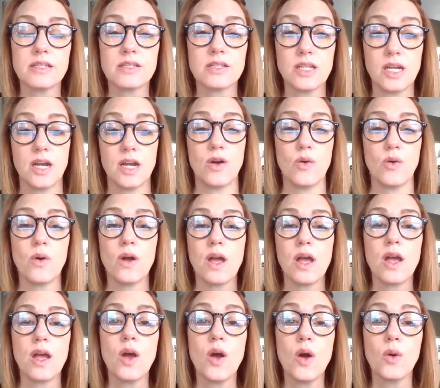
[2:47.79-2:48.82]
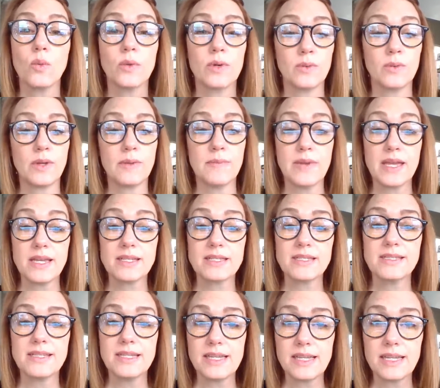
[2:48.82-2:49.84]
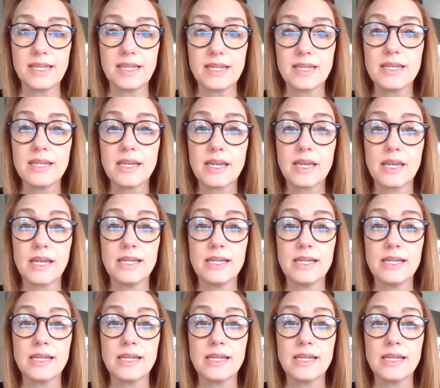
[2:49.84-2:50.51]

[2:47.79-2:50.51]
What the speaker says: So when we make Z,